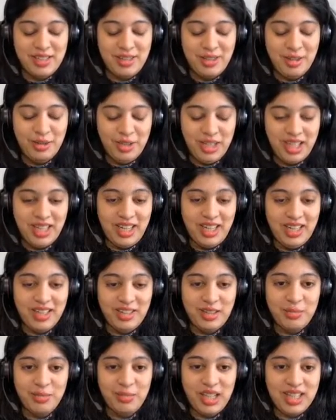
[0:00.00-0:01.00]
okay,
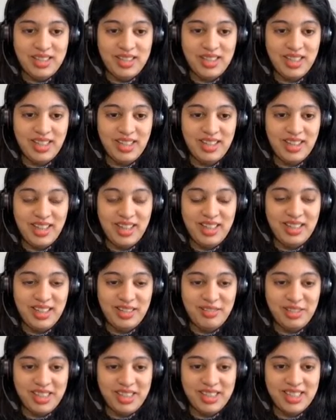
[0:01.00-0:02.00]
amazing. I
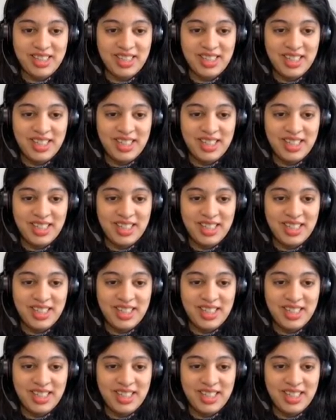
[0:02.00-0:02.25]
love it.